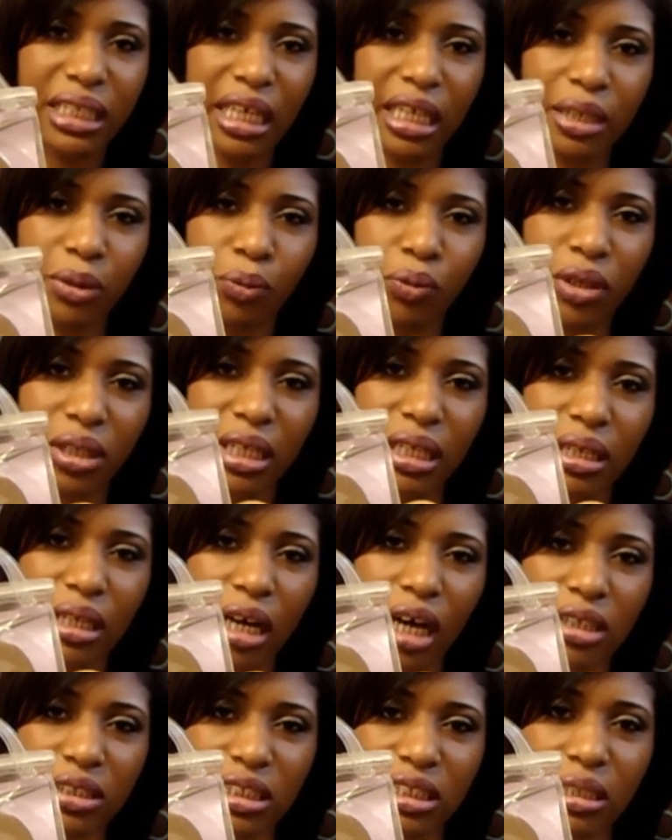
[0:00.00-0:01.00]
it really
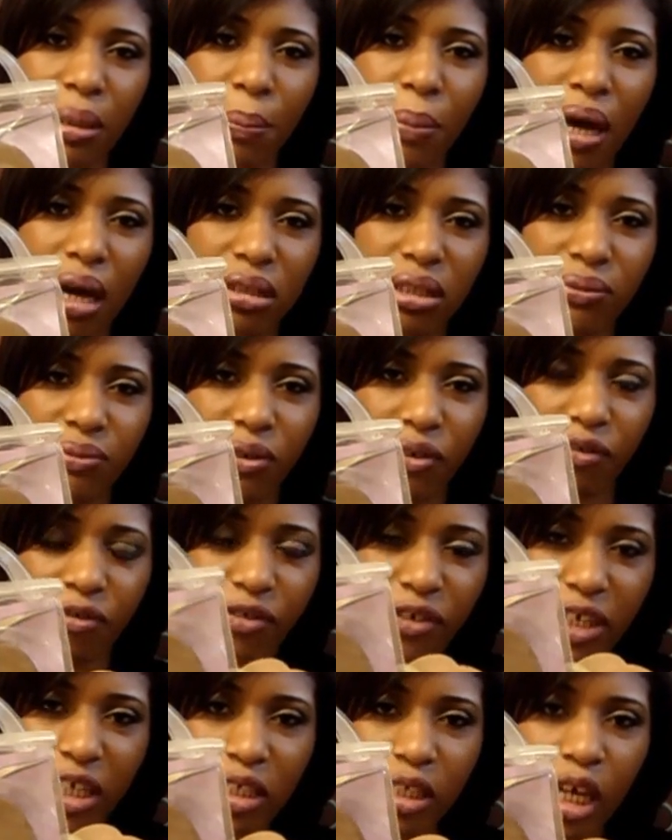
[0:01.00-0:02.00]
causes the ball of your
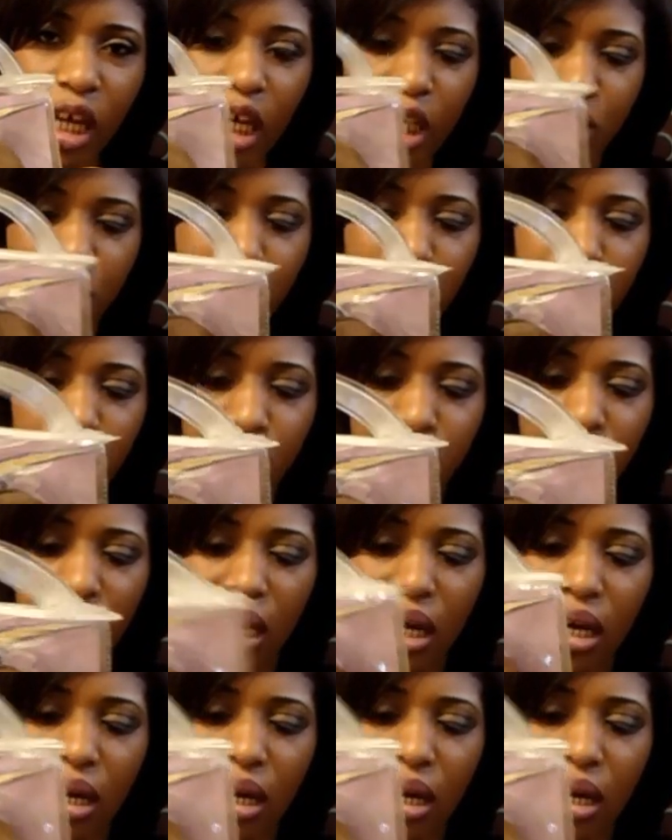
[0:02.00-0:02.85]
foot to